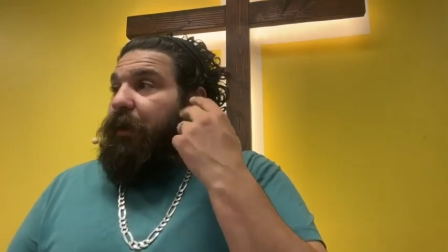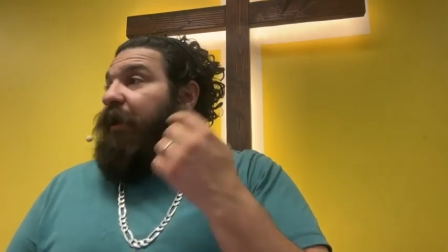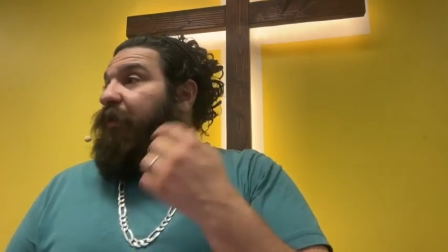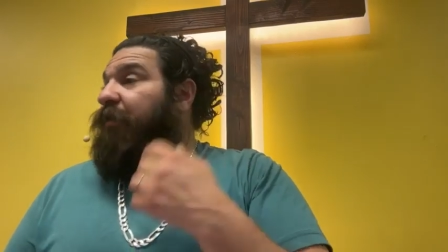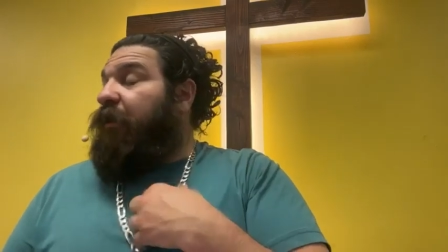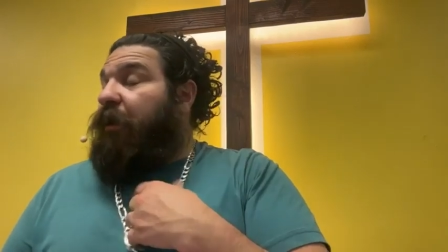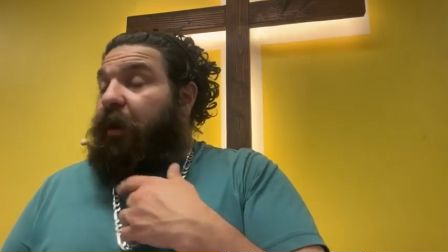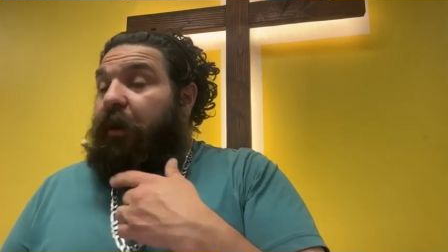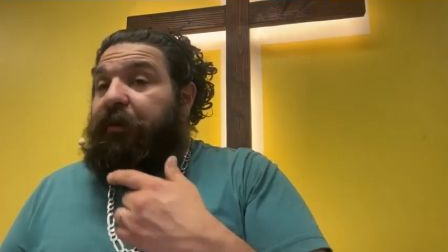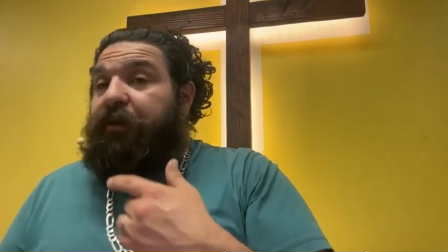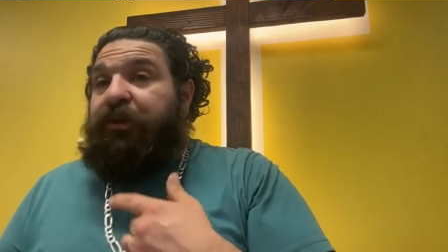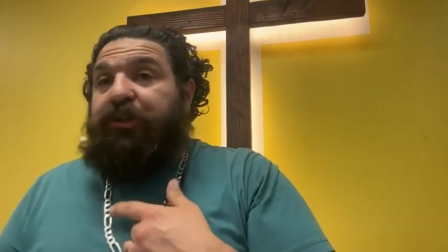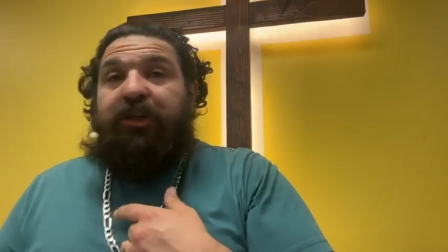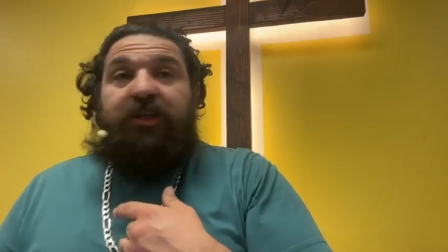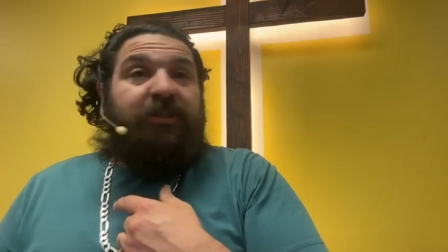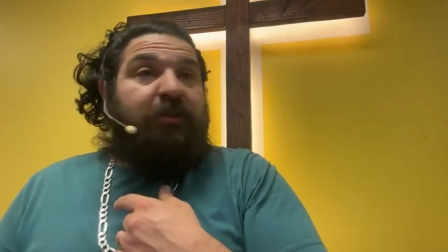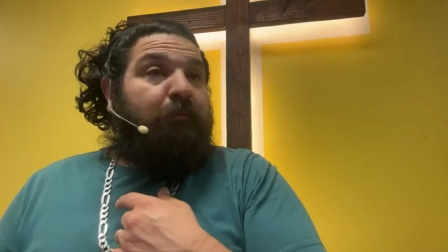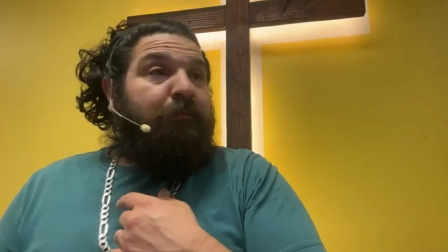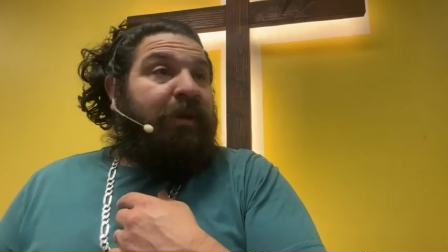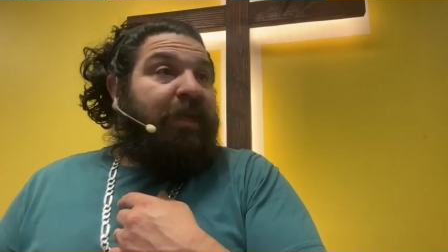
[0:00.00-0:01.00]
And the heart is
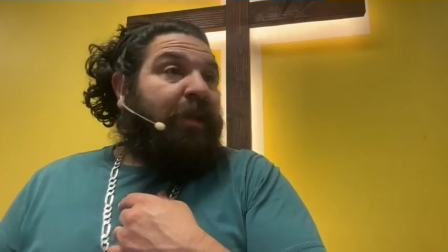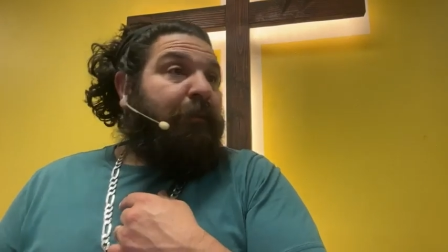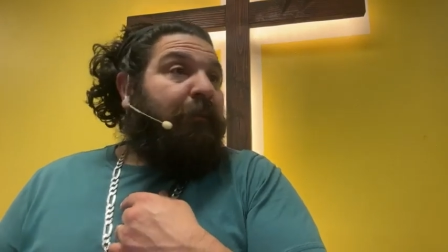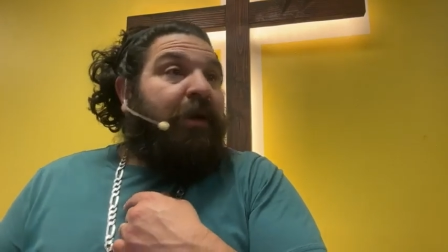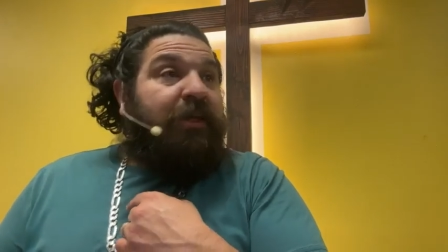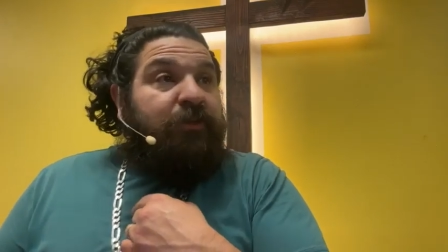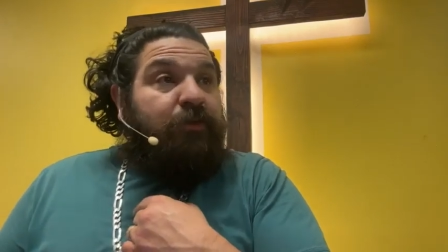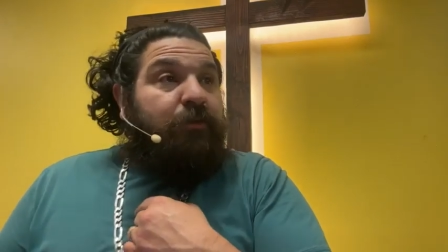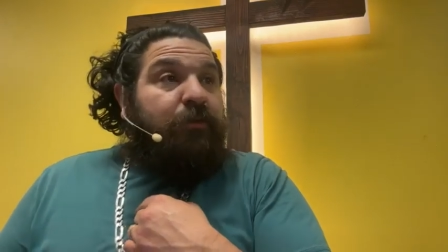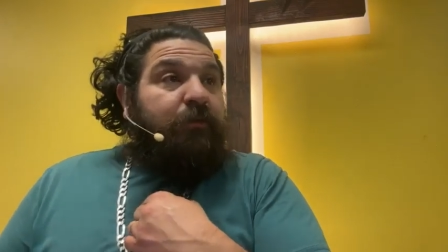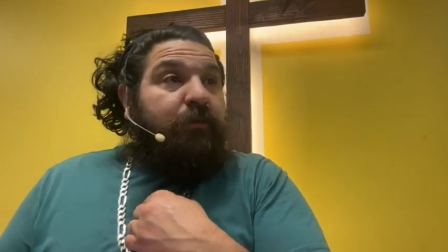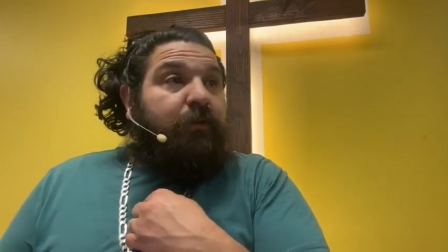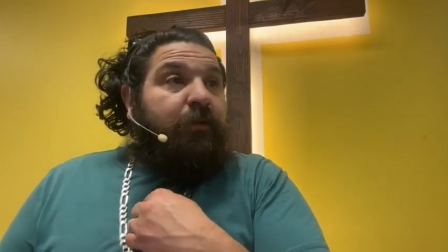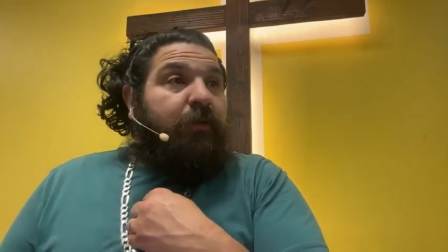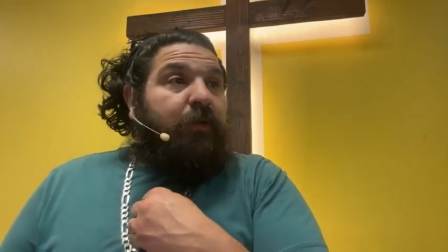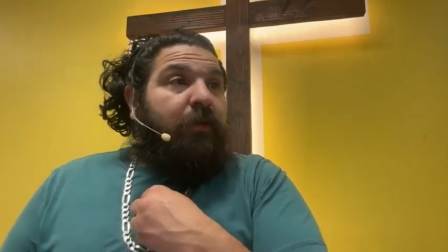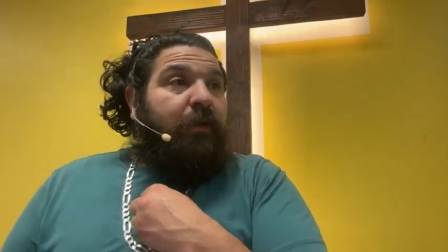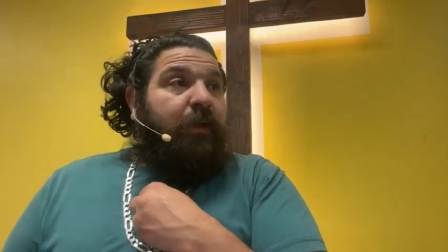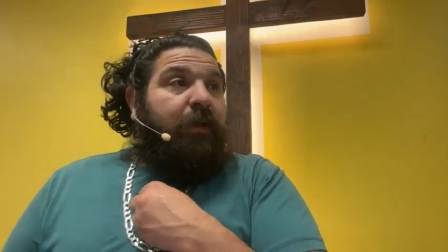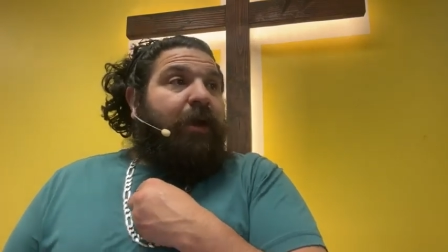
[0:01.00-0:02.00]
just a beating muscle.
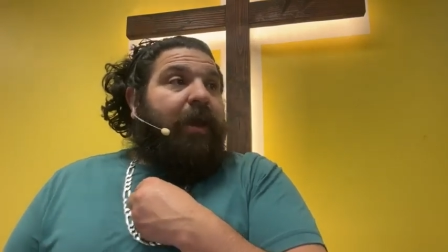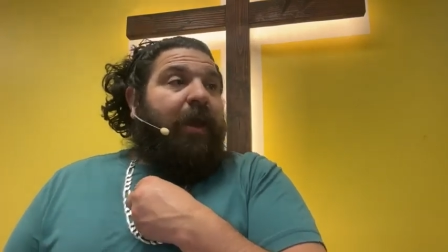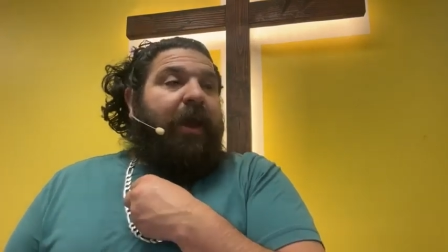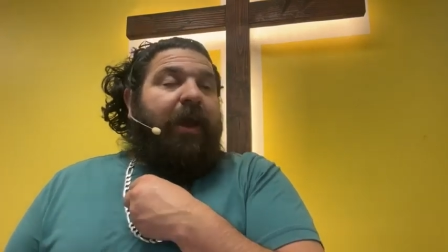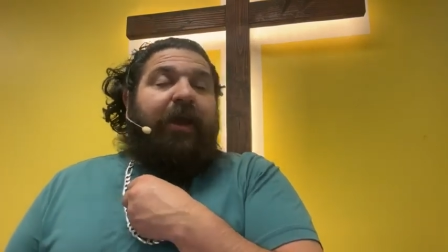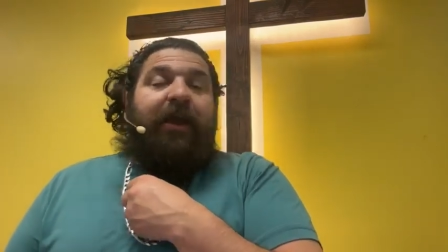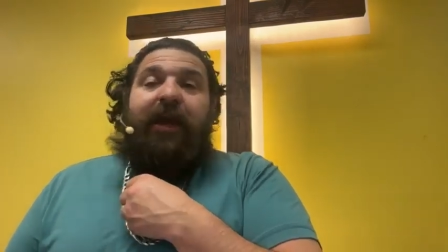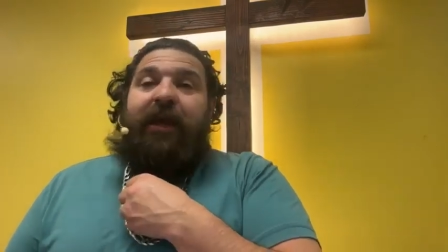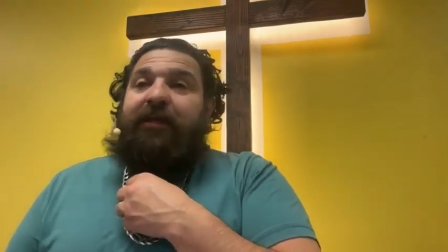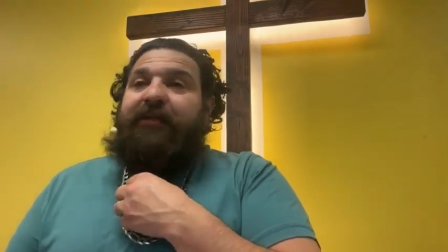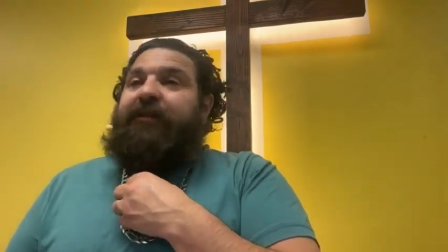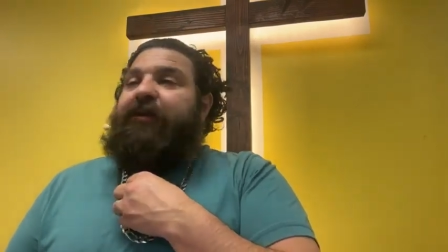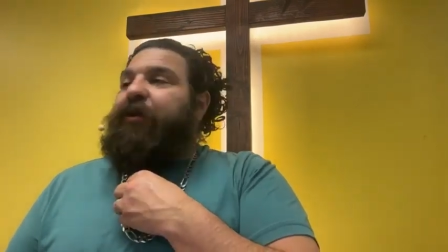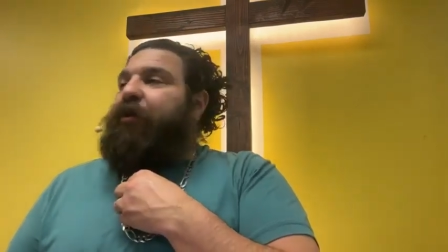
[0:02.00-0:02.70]
And yes,